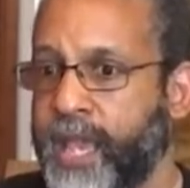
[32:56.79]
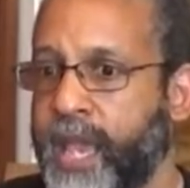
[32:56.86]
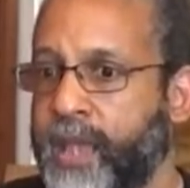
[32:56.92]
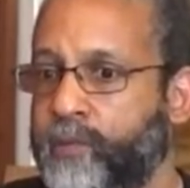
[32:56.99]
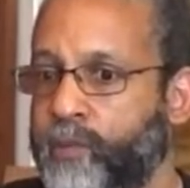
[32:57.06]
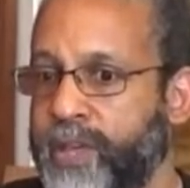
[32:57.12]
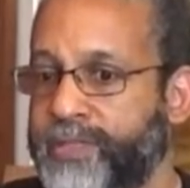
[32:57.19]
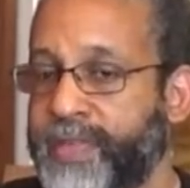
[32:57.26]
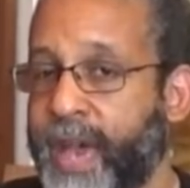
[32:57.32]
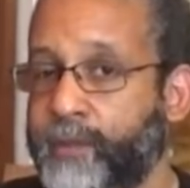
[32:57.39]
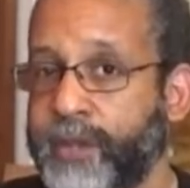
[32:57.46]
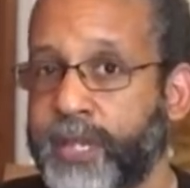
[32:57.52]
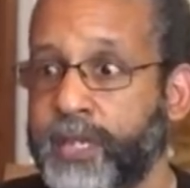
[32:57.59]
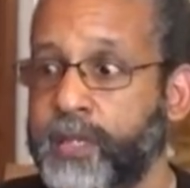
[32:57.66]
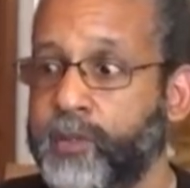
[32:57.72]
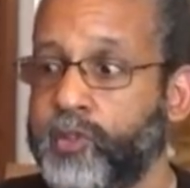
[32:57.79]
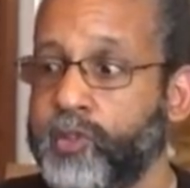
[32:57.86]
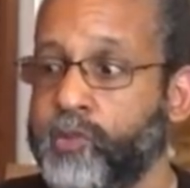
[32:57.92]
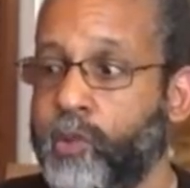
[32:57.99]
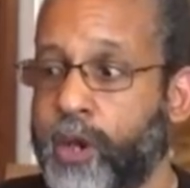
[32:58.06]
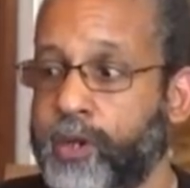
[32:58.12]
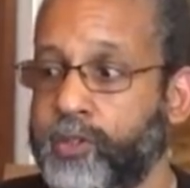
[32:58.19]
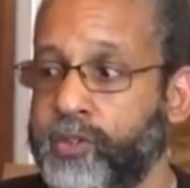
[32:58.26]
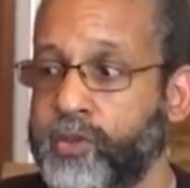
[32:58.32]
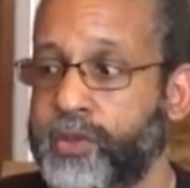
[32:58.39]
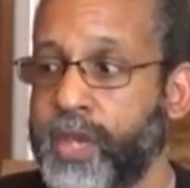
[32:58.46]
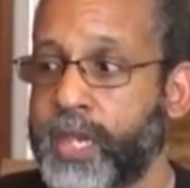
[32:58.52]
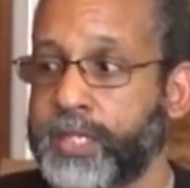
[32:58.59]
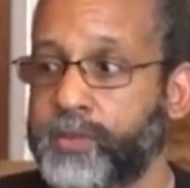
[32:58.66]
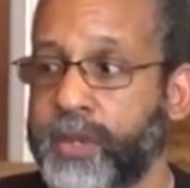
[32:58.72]
And with that, we can either do one or two
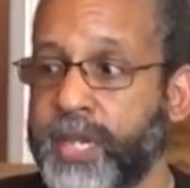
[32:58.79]
things.